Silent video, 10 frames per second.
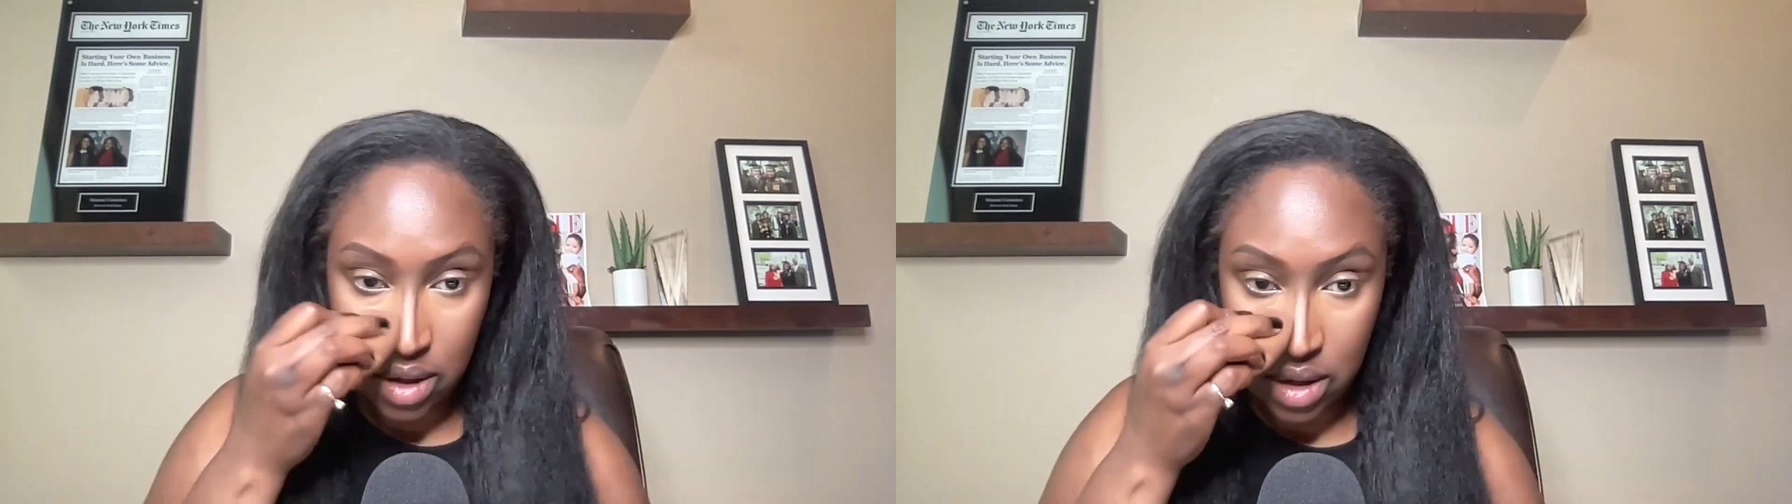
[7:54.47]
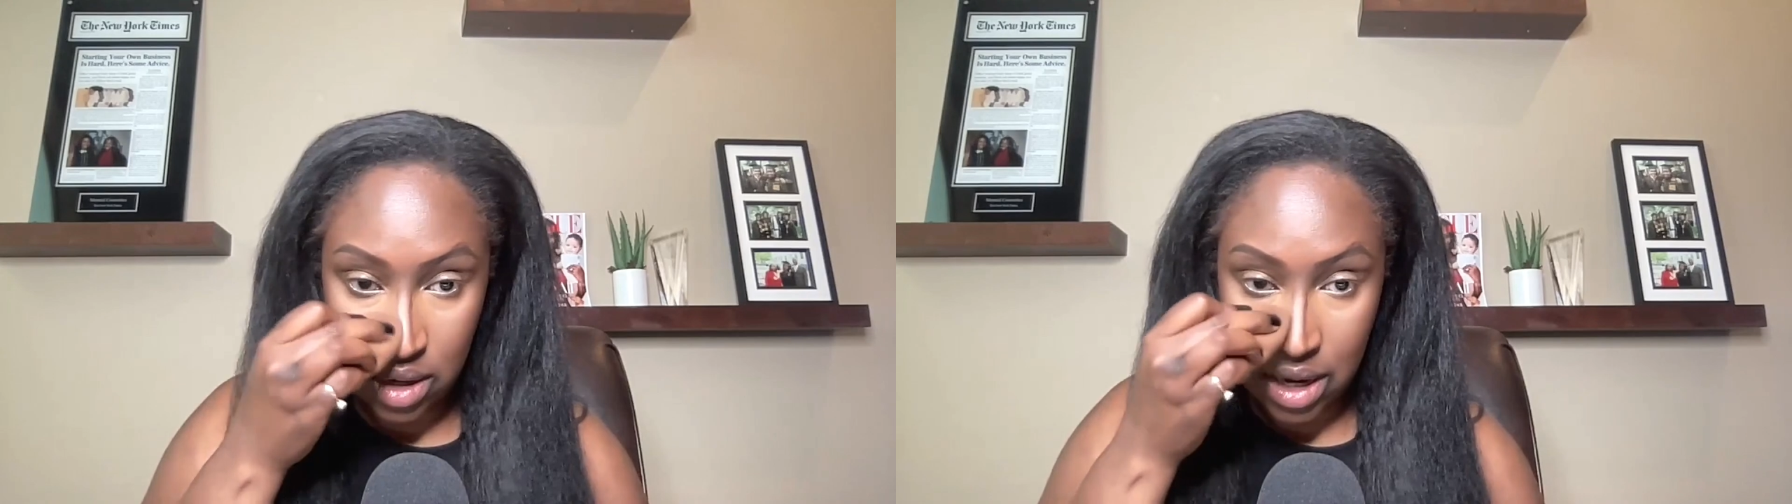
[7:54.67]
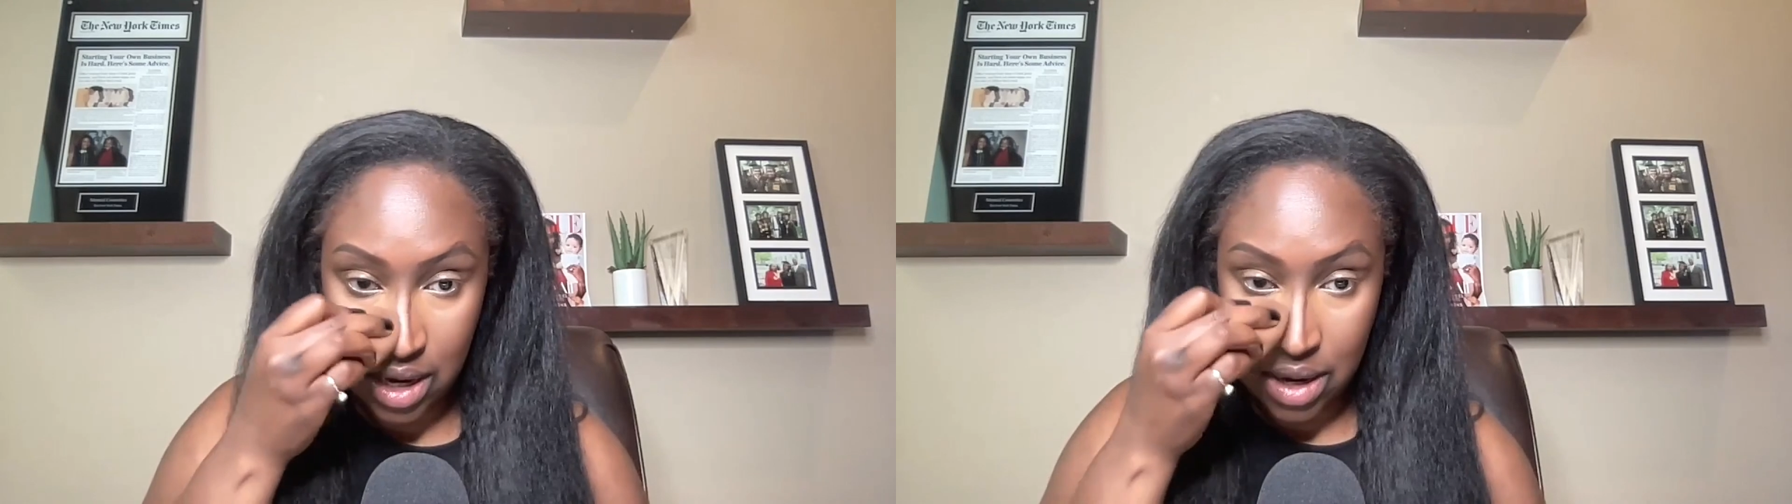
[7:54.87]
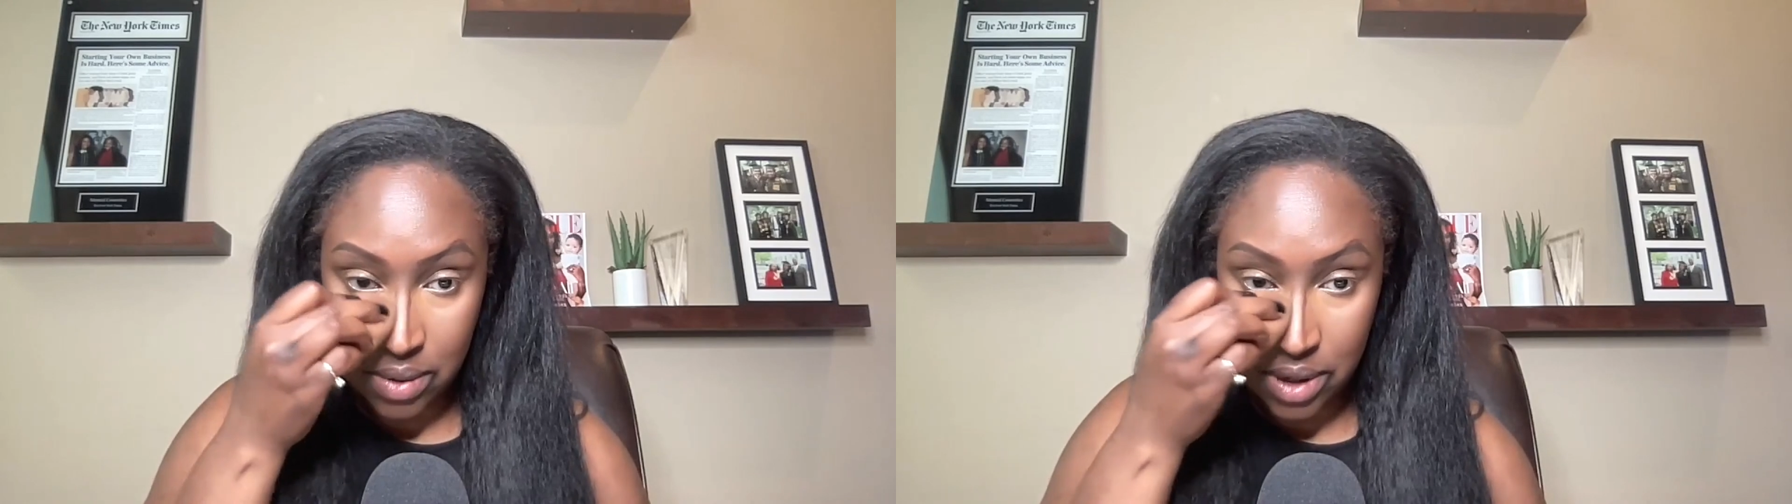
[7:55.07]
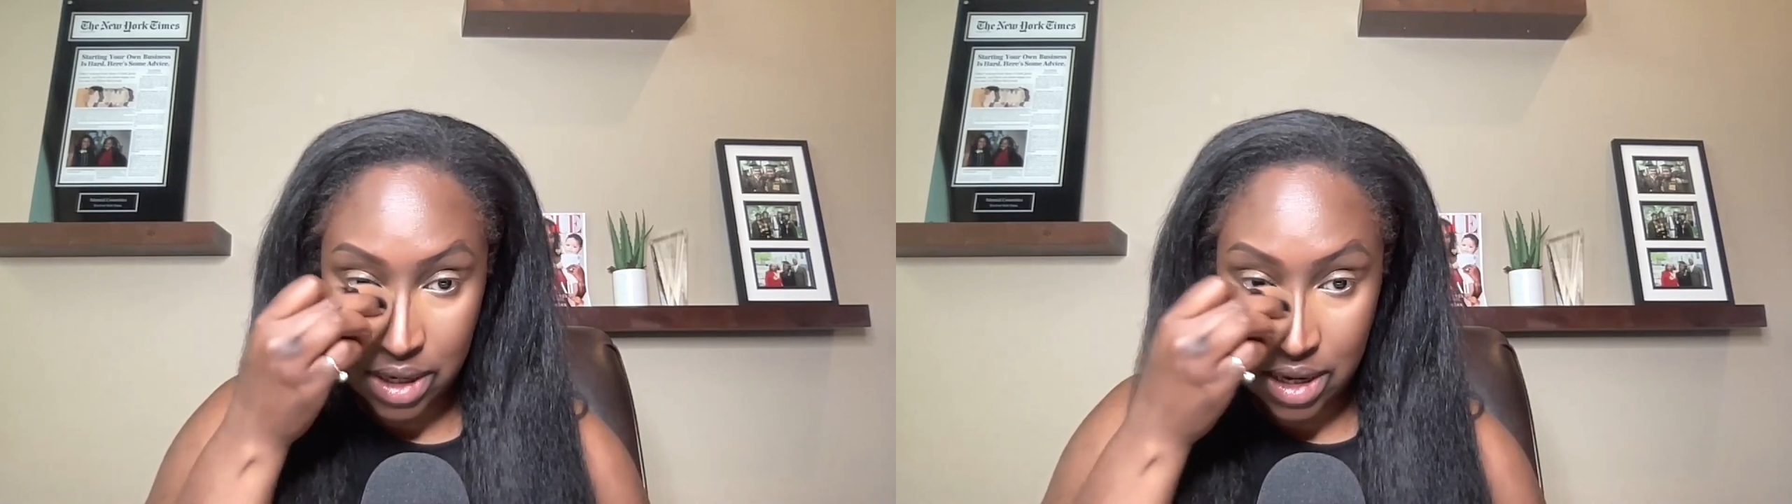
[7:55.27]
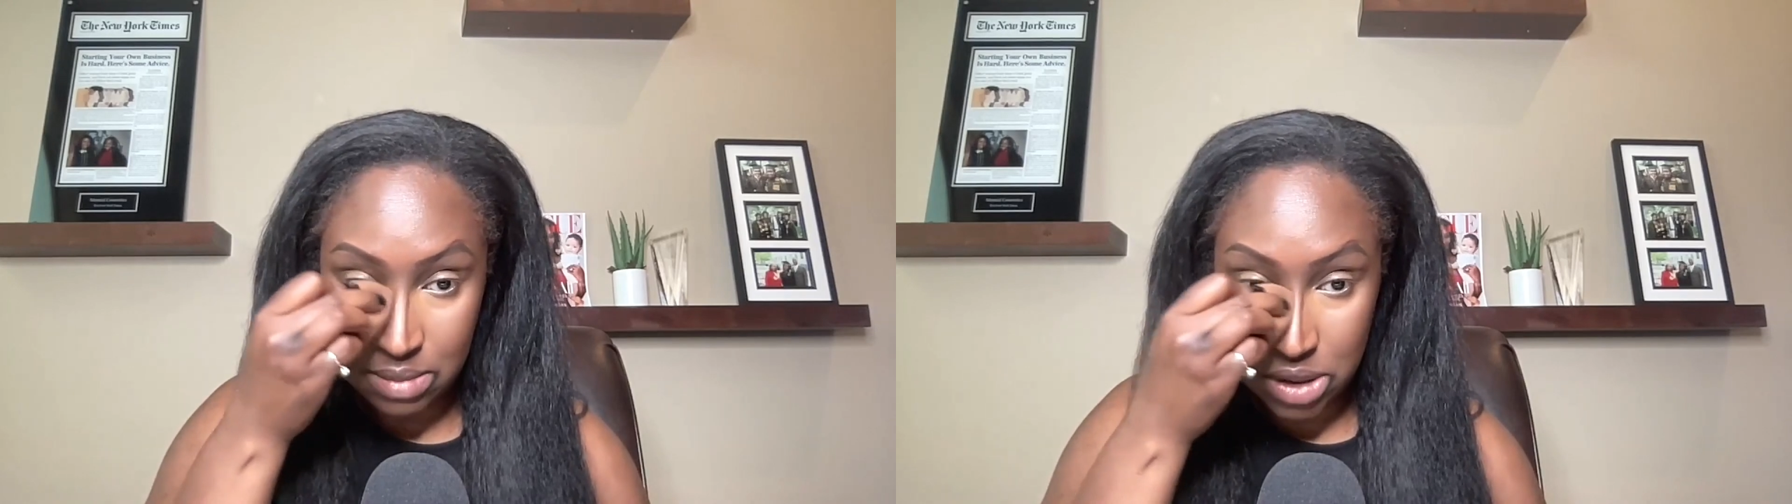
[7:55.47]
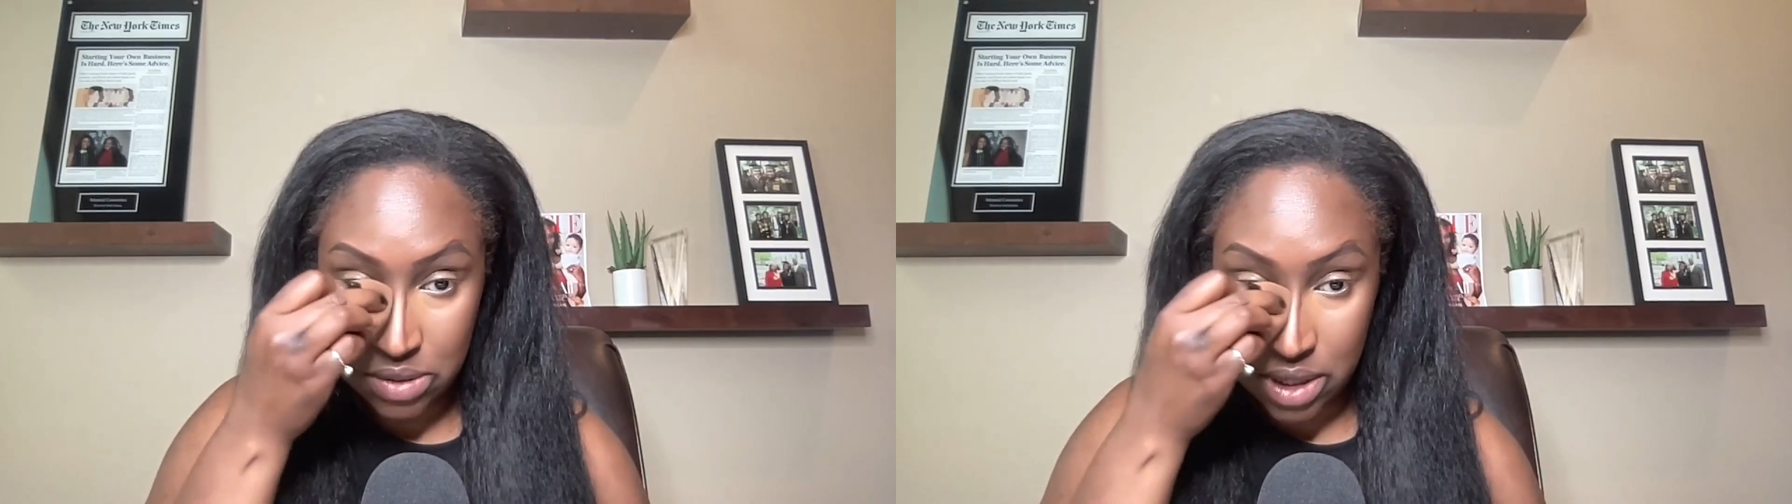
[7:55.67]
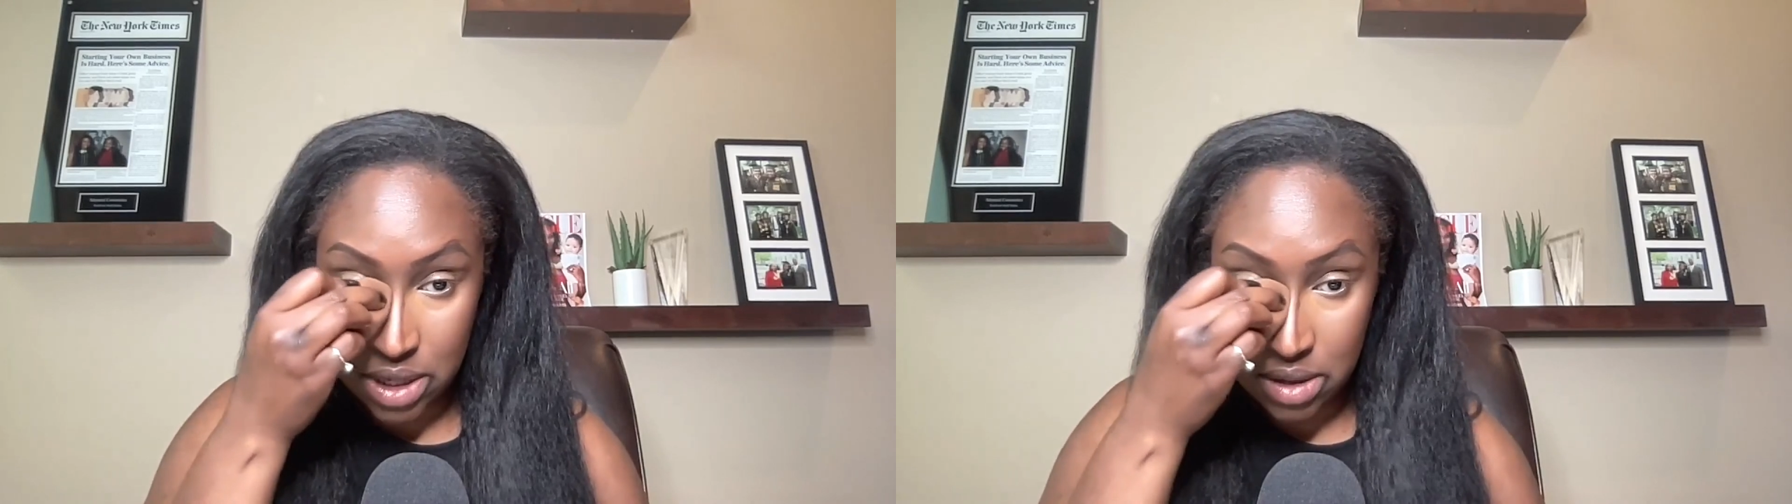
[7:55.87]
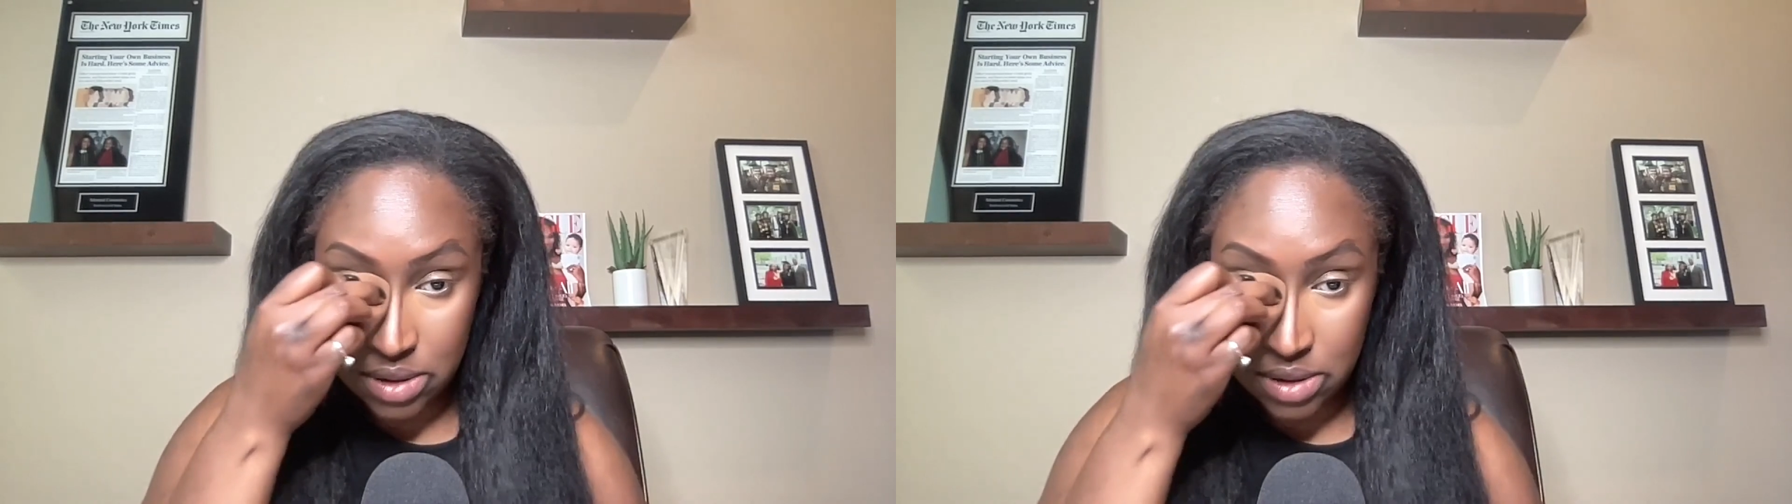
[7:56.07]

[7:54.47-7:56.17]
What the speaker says: Now, when it comes to a nose